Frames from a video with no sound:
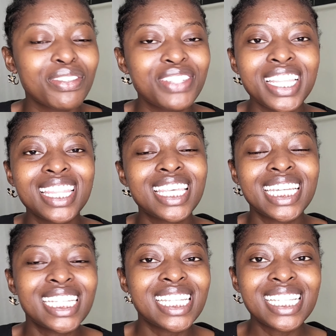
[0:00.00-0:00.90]
fifteen,
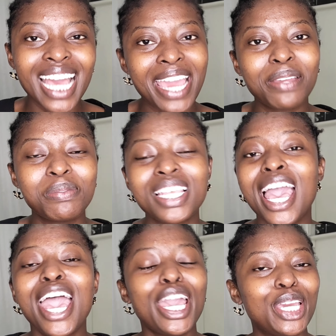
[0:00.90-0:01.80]
thirty times
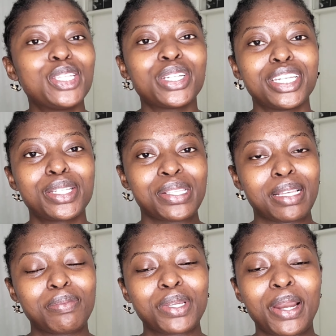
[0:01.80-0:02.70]
and you're yet to
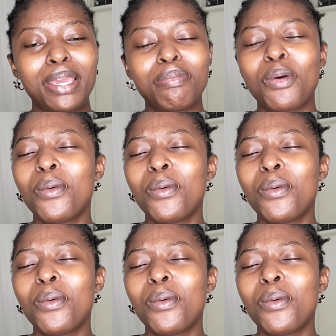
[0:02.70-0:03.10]
subscribe.